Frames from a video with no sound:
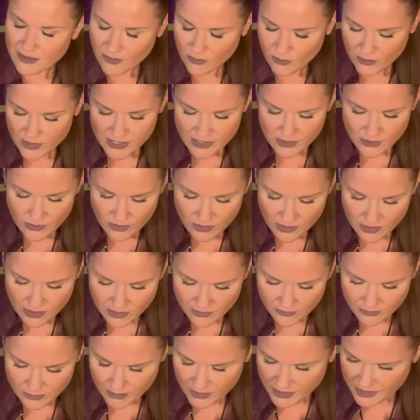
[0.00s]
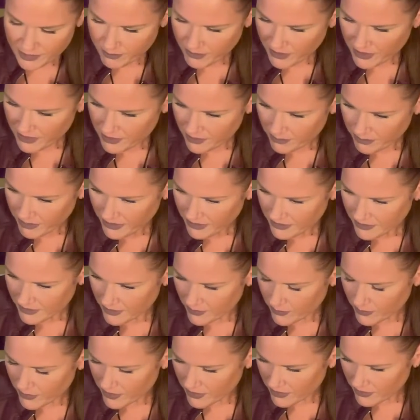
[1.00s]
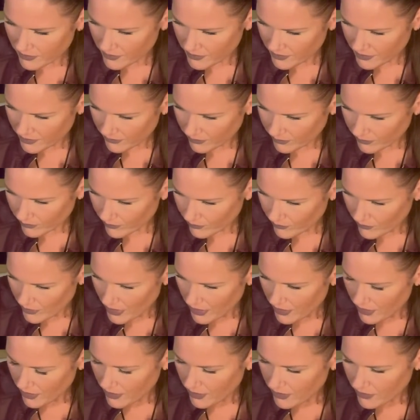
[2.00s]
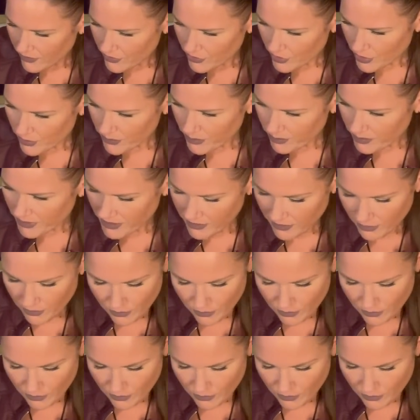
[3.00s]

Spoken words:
What's going on for my spicy Pisces? What's going on? Show me Pisces.